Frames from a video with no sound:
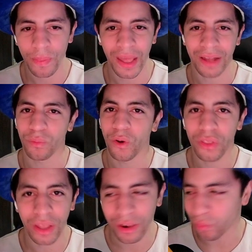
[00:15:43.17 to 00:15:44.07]
They had one
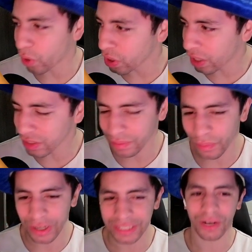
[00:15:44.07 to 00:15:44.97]
loss to
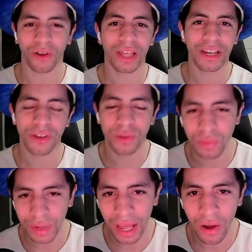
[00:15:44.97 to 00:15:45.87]
Boise. All they had to do was
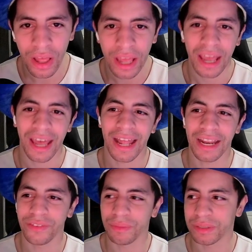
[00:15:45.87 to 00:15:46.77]
win out, and
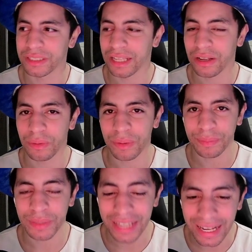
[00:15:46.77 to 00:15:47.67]
even they would have been
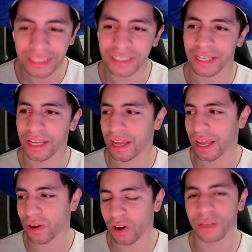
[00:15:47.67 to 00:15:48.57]
potentially
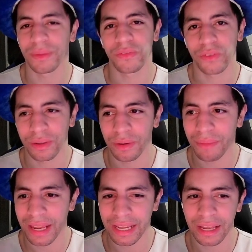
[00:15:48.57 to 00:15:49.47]
an argument for them to
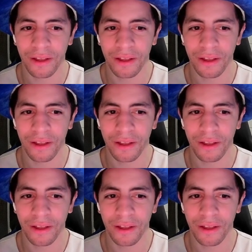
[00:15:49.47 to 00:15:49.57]
make it.